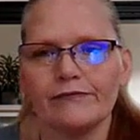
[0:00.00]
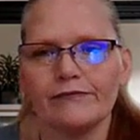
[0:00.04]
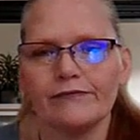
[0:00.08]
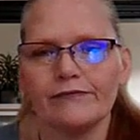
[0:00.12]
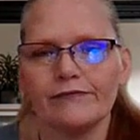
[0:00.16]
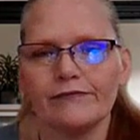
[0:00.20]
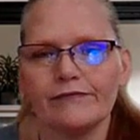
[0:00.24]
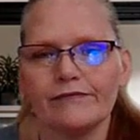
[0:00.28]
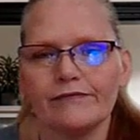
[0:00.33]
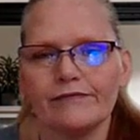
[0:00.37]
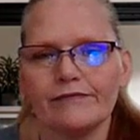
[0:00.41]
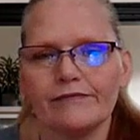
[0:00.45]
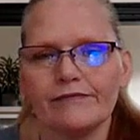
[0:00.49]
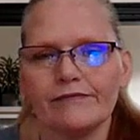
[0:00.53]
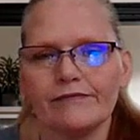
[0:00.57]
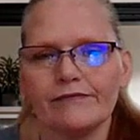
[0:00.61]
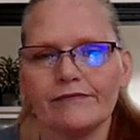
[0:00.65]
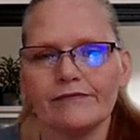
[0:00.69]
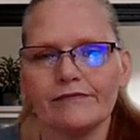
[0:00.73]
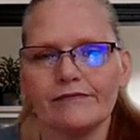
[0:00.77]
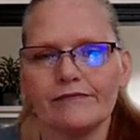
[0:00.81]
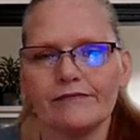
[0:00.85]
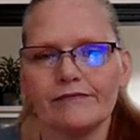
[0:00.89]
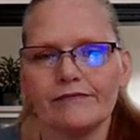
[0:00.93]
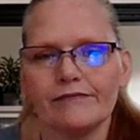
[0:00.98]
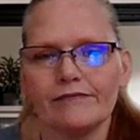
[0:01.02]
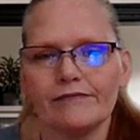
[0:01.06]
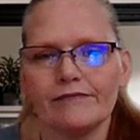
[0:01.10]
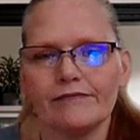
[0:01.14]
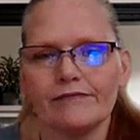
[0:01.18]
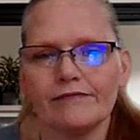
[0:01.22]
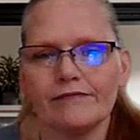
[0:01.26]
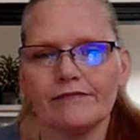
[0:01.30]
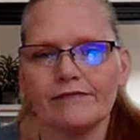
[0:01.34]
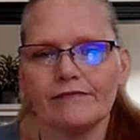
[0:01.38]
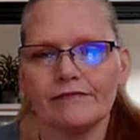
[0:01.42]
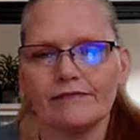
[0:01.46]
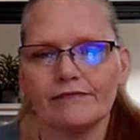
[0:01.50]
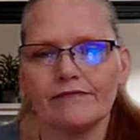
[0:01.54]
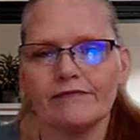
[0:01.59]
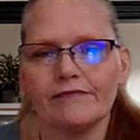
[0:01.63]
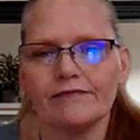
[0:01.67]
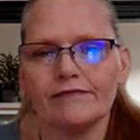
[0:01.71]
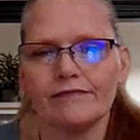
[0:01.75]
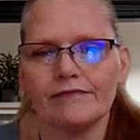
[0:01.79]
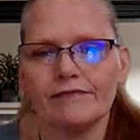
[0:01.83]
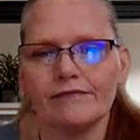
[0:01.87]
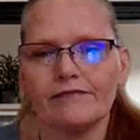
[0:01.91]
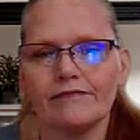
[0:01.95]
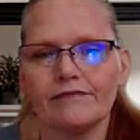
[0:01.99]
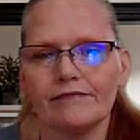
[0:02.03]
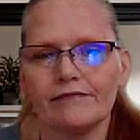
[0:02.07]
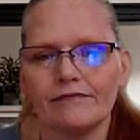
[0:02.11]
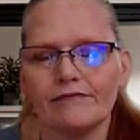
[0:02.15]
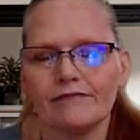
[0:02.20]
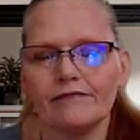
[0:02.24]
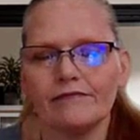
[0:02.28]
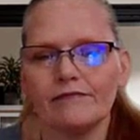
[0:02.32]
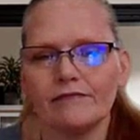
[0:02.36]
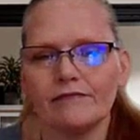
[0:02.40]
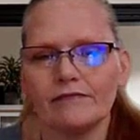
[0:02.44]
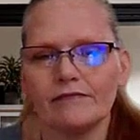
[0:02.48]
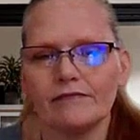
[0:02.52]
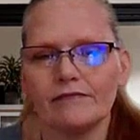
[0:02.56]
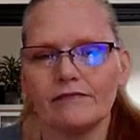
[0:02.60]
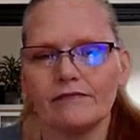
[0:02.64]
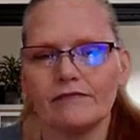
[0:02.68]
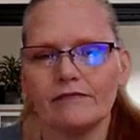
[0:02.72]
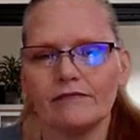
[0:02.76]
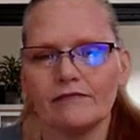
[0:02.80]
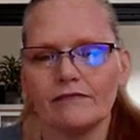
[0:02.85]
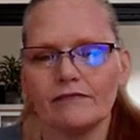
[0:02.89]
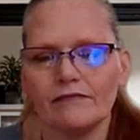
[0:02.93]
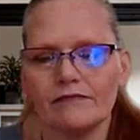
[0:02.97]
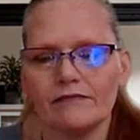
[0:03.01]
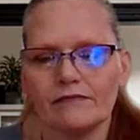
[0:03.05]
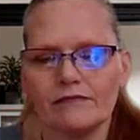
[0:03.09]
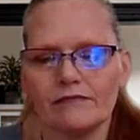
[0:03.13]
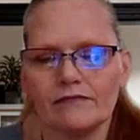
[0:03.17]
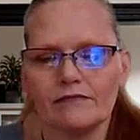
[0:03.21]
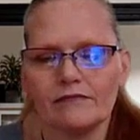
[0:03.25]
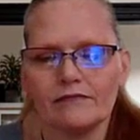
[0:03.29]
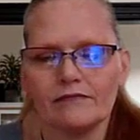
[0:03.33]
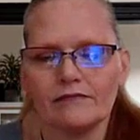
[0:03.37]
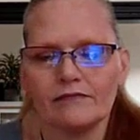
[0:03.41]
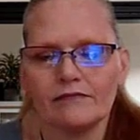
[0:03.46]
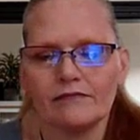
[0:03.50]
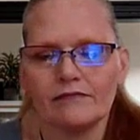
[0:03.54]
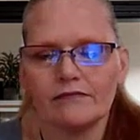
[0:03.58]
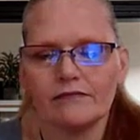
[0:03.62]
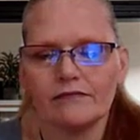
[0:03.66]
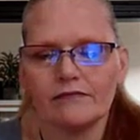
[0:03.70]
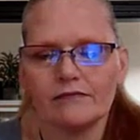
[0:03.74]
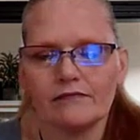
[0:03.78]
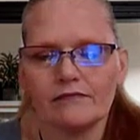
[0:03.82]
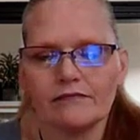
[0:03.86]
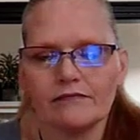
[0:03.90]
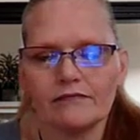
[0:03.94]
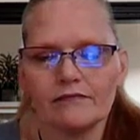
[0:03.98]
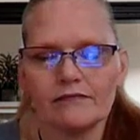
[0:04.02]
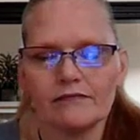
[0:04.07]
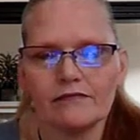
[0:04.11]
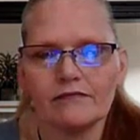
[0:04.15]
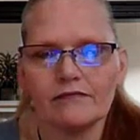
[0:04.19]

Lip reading: This person isn't speaking.